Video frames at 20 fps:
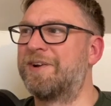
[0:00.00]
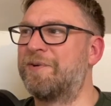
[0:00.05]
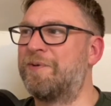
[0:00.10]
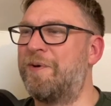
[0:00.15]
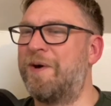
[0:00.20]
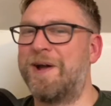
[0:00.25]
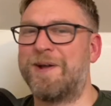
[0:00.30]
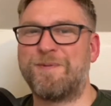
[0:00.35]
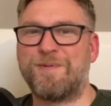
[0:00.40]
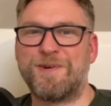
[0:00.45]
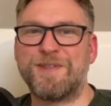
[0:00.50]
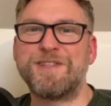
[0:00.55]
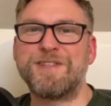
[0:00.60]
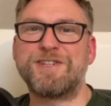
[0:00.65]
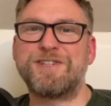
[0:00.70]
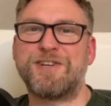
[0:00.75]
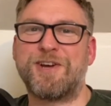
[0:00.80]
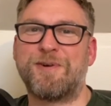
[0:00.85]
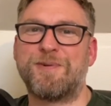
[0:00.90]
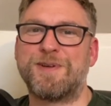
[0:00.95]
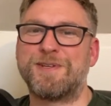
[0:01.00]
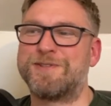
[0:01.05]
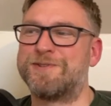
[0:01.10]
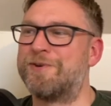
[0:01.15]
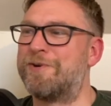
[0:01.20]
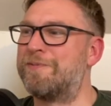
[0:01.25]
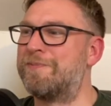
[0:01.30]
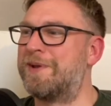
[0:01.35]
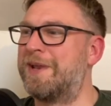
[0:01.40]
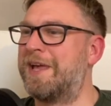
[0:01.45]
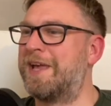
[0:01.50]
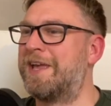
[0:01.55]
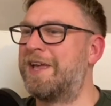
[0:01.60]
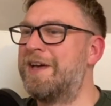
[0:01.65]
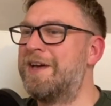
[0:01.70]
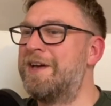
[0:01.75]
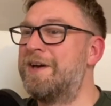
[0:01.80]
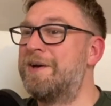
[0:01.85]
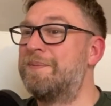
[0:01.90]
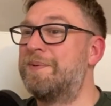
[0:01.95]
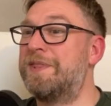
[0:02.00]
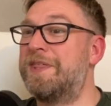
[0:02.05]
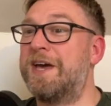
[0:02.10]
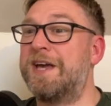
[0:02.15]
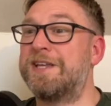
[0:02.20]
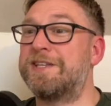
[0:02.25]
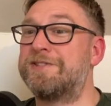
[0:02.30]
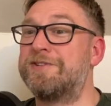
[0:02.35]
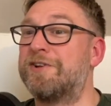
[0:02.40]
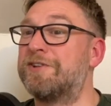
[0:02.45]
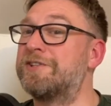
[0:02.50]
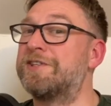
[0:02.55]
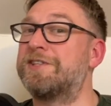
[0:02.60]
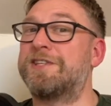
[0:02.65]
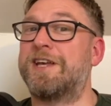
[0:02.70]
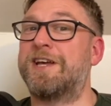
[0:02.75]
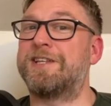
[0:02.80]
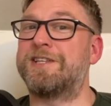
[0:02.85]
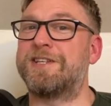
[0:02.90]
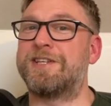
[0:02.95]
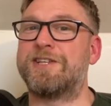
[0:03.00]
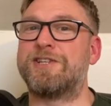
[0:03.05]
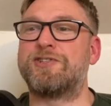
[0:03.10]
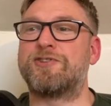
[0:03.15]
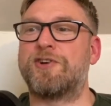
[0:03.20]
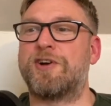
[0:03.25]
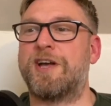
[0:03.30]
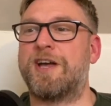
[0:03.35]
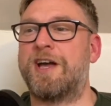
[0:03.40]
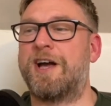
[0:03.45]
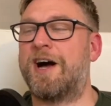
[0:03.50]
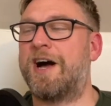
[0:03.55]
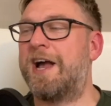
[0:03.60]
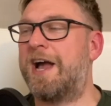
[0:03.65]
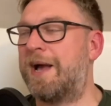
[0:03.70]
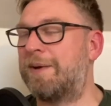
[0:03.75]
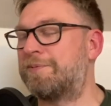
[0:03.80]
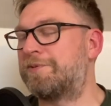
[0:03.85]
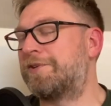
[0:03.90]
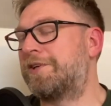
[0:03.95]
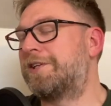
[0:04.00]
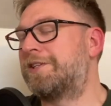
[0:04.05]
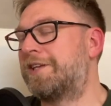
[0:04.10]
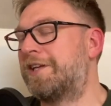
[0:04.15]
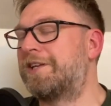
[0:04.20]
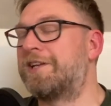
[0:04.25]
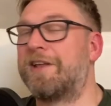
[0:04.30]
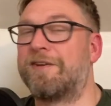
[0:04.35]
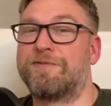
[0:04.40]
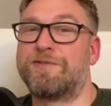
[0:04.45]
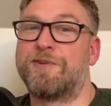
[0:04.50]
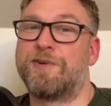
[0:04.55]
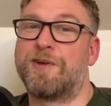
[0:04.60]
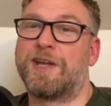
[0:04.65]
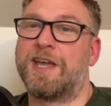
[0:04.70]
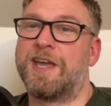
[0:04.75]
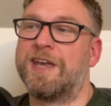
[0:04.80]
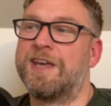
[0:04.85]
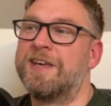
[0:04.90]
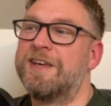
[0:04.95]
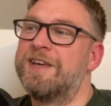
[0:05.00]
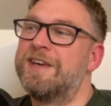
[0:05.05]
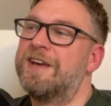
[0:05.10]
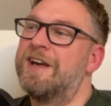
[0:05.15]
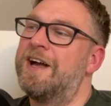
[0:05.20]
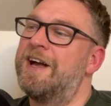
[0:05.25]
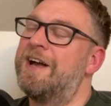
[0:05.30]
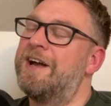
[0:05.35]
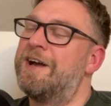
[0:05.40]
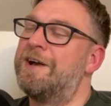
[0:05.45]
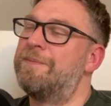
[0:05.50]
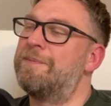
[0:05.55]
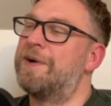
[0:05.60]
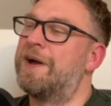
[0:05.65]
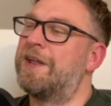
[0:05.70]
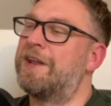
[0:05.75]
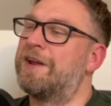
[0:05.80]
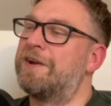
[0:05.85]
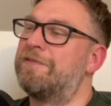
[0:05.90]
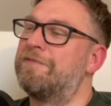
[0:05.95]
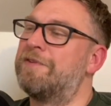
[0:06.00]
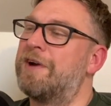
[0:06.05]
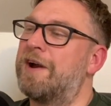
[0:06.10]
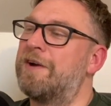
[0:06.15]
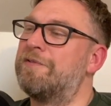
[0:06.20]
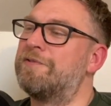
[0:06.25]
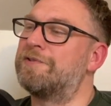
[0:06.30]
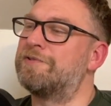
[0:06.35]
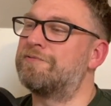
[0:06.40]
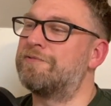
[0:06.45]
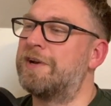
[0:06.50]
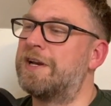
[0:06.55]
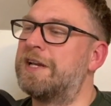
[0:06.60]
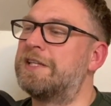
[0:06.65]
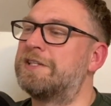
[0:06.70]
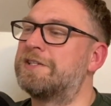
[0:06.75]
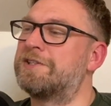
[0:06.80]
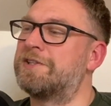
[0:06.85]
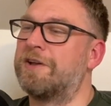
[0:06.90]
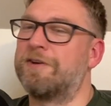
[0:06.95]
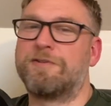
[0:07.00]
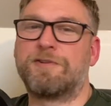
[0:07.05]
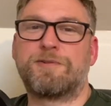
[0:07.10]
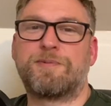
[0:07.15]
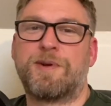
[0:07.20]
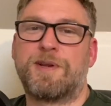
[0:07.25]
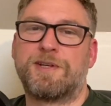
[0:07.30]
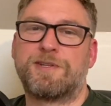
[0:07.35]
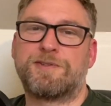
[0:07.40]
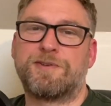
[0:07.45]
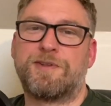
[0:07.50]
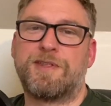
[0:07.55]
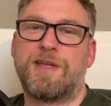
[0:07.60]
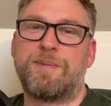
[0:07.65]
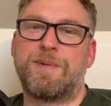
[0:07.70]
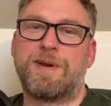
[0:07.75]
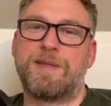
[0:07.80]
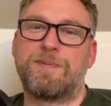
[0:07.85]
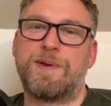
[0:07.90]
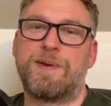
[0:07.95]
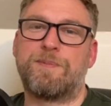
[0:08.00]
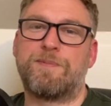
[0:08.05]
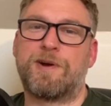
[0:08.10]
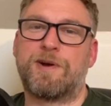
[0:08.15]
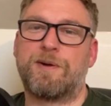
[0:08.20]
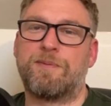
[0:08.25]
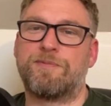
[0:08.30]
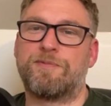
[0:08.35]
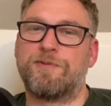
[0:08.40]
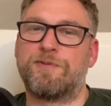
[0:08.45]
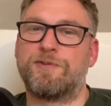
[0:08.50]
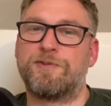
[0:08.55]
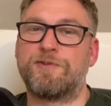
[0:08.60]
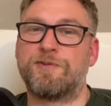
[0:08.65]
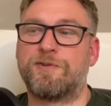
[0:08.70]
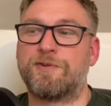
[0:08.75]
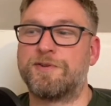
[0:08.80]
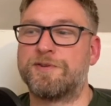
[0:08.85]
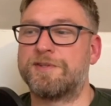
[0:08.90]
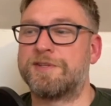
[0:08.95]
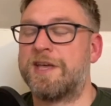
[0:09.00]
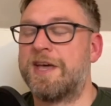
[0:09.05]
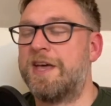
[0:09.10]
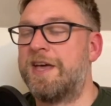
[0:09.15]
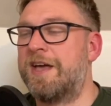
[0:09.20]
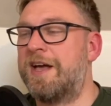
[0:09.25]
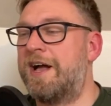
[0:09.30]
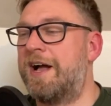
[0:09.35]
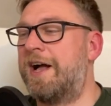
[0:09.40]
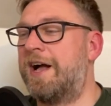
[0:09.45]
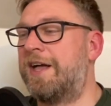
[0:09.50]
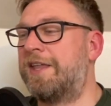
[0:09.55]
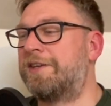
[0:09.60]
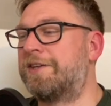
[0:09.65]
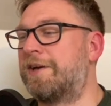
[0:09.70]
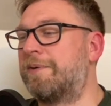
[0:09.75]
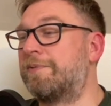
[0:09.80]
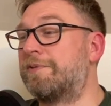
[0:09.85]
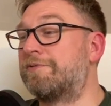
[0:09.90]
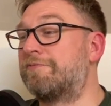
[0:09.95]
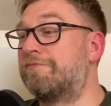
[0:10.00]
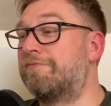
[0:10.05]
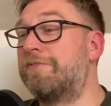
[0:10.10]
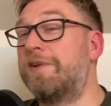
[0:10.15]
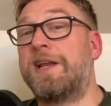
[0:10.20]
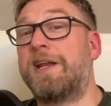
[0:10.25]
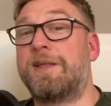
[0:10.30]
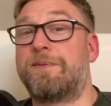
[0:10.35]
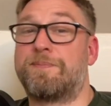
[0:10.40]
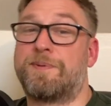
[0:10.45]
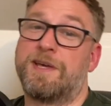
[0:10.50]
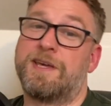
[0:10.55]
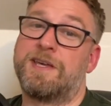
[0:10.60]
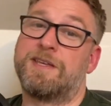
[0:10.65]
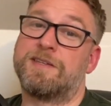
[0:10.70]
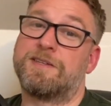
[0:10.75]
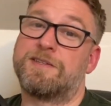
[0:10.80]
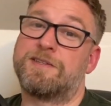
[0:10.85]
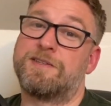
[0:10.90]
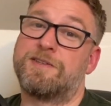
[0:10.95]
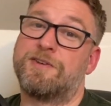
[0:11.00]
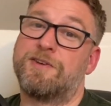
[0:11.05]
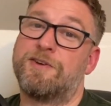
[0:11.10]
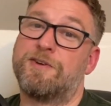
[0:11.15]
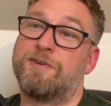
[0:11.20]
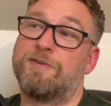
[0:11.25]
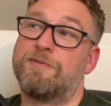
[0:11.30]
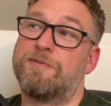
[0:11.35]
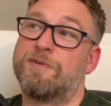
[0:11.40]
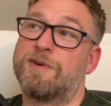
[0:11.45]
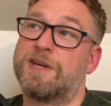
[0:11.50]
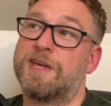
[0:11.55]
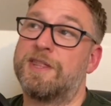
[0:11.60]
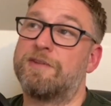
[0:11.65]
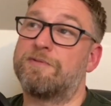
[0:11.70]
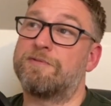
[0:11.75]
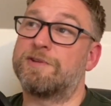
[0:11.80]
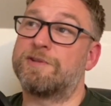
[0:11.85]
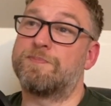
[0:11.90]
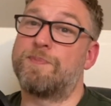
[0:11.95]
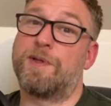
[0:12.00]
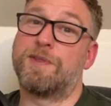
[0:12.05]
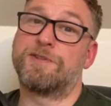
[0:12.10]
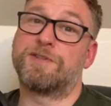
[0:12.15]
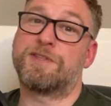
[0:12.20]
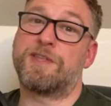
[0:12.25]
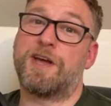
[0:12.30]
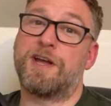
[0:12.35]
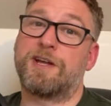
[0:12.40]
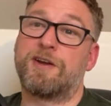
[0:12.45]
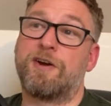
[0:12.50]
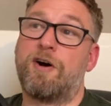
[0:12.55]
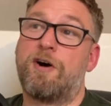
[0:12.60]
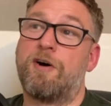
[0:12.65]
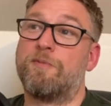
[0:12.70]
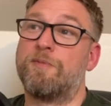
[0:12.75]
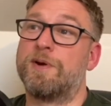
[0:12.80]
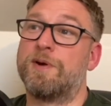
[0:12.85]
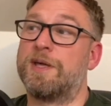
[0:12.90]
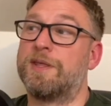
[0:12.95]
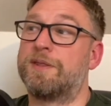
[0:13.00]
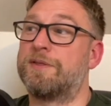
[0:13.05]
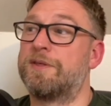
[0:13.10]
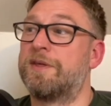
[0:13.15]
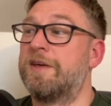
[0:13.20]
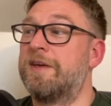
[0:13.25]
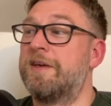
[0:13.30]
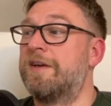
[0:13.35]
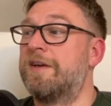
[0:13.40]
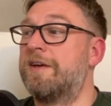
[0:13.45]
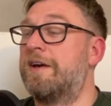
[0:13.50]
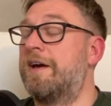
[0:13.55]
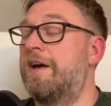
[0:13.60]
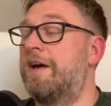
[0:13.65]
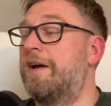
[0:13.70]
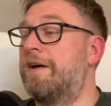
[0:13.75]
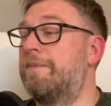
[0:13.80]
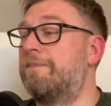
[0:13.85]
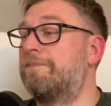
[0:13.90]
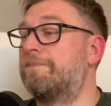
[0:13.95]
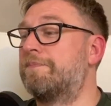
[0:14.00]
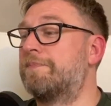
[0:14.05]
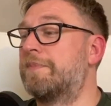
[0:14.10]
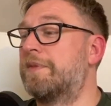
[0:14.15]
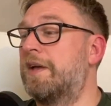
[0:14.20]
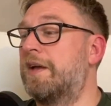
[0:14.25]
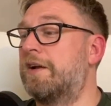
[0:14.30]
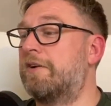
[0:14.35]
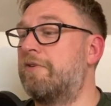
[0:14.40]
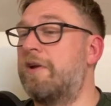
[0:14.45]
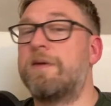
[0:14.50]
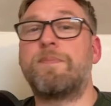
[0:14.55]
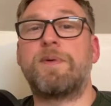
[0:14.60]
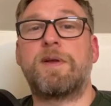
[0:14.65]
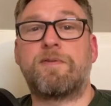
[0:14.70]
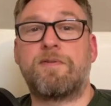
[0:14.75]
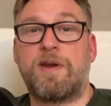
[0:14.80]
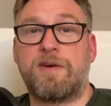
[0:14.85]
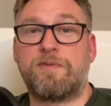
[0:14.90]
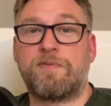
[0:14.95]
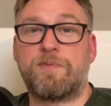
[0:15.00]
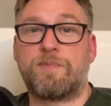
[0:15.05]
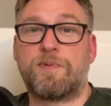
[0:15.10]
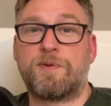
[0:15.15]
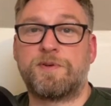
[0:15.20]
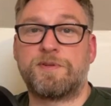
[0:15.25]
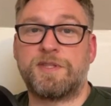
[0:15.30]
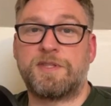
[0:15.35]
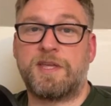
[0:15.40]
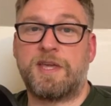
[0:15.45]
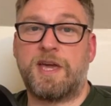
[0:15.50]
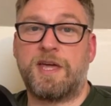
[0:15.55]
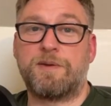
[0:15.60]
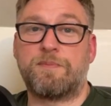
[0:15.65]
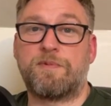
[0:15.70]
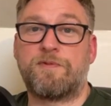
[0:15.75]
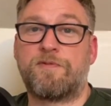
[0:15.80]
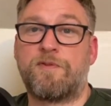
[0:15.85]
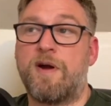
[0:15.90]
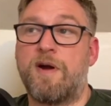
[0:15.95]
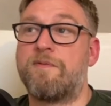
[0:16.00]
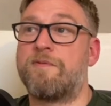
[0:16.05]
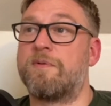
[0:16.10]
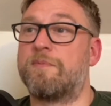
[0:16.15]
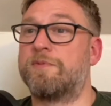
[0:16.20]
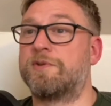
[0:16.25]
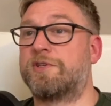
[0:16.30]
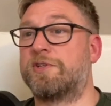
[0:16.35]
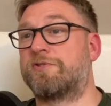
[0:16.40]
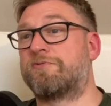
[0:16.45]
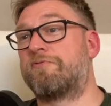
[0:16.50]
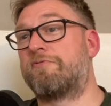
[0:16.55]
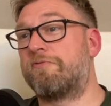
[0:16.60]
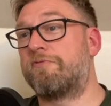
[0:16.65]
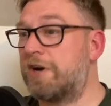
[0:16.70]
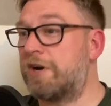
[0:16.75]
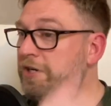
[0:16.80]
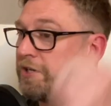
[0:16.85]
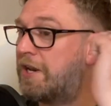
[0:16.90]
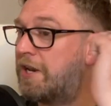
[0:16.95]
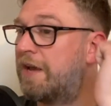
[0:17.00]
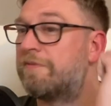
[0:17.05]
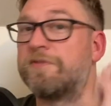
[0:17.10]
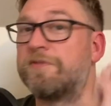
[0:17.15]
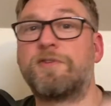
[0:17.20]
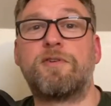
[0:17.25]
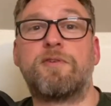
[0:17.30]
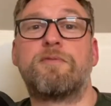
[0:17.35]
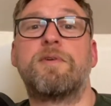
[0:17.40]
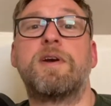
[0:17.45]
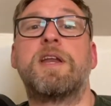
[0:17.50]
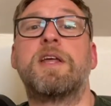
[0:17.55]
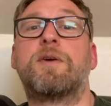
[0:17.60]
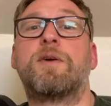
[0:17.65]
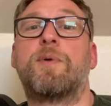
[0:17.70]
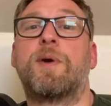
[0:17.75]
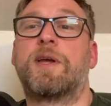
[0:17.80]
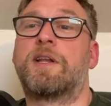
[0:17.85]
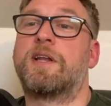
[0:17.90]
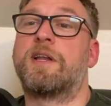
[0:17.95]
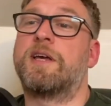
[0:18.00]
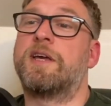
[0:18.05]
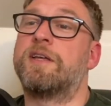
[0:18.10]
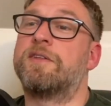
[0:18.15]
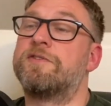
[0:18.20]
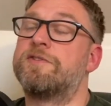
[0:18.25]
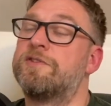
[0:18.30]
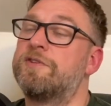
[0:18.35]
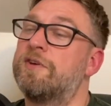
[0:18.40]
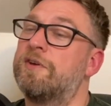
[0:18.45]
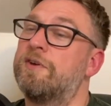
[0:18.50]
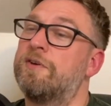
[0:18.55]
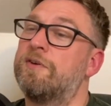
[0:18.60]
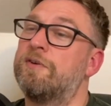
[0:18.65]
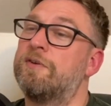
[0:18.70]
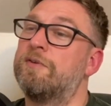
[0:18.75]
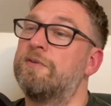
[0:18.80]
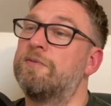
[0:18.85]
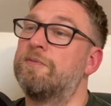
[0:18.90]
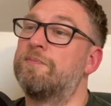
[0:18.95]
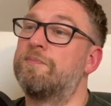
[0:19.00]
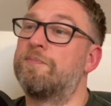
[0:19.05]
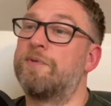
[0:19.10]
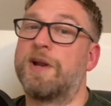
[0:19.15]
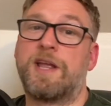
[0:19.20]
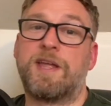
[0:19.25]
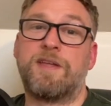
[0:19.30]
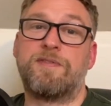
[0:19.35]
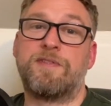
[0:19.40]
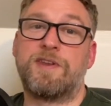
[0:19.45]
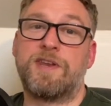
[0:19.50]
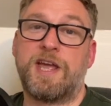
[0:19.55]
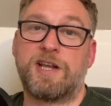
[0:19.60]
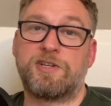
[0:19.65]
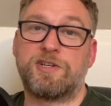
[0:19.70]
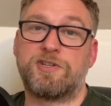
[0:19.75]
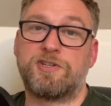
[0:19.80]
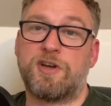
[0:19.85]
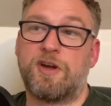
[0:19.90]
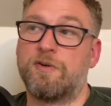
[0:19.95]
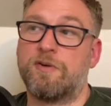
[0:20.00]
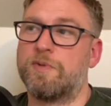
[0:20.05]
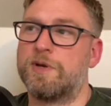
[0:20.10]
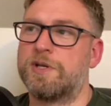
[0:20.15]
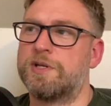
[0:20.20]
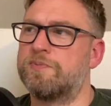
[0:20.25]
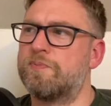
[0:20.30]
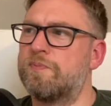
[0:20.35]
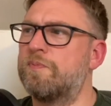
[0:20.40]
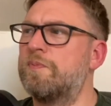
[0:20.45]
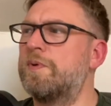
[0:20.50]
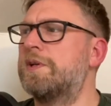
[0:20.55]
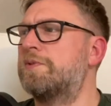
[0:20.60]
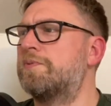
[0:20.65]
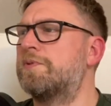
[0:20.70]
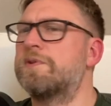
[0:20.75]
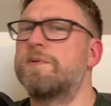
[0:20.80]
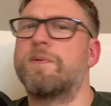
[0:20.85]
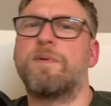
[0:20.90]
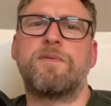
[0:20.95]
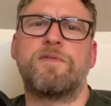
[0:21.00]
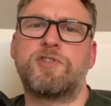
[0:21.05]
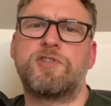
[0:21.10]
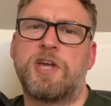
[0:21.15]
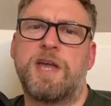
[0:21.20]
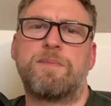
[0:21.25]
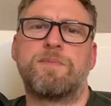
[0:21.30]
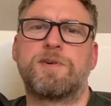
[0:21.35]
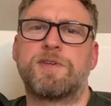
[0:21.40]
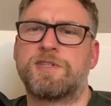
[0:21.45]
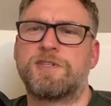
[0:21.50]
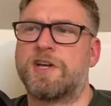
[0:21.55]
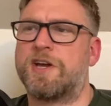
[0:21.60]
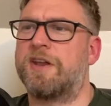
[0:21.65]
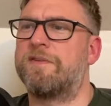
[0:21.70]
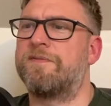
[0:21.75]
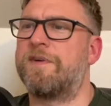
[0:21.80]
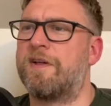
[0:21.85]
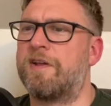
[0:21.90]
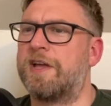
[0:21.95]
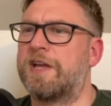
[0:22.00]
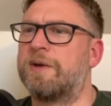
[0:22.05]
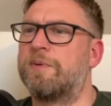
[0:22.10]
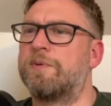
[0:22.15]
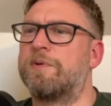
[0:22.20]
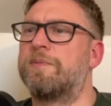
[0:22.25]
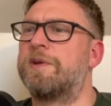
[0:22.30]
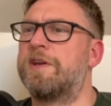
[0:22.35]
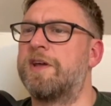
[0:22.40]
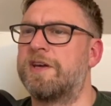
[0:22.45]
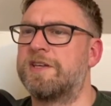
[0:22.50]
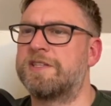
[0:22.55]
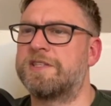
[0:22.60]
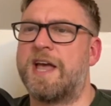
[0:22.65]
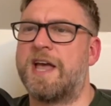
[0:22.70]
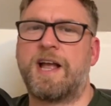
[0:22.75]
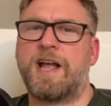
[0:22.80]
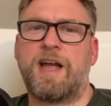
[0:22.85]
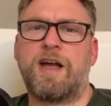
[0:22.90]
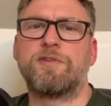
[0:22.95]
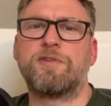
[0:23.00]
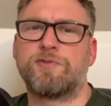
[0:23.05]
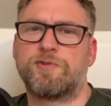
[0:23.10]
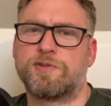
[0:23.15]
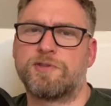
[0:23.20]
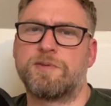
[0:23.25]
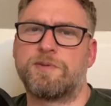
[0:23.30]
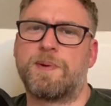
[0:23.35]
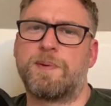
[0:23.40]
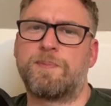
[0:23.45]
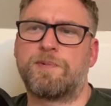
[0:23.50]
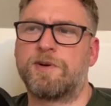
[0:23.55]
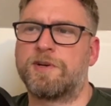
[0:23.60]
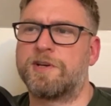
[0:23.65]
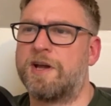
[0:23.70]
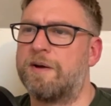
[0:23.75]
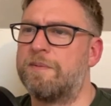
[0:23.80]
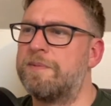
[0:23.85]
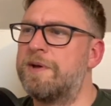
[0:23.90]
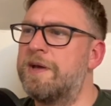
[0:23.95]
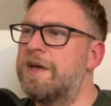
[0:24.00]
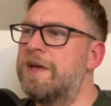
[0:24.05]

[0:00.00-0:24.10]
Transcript: quite what the show is normally. But that is not to say I didn't enjoy it. I absolutely did love doing it. Um, and I, I was really stoked when I saw that many people come through the doors. And I was really pleased to get the response that I got with um, a great big round of applause at the end before everyone was just rushed out of the door really quickly to bring in the next show, which which was a bit of a shame because it kind of felt like it would have been nice to hang out and talk to the people who'd come,